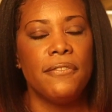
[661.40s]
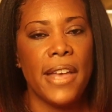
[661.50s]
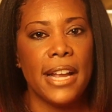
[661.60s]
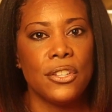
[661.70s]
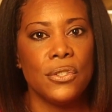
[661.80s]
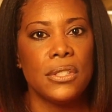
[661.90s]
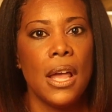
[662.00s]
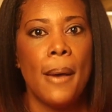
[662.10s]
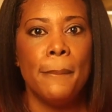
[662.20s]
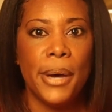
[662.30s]
factors,
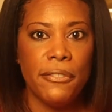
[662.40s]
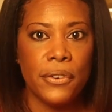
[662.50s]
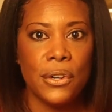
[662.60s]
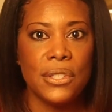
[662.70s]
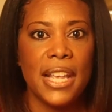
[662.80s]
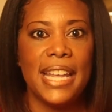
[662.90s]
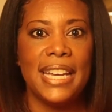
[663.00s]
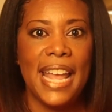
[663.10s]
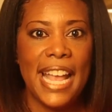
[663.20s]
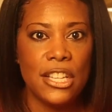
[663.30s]
buffers,
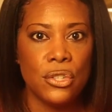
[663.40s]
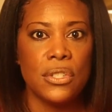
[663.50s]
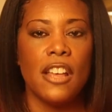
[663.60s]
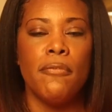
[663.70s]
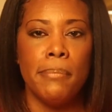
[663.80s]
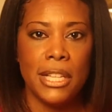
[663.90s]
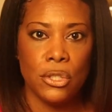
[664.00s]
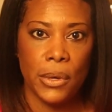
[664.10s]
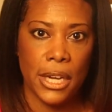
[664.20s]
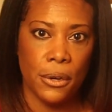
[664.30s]
and enhancers of
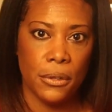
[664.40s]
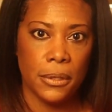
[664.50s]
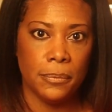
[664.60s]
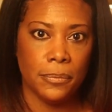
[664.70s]
mental health.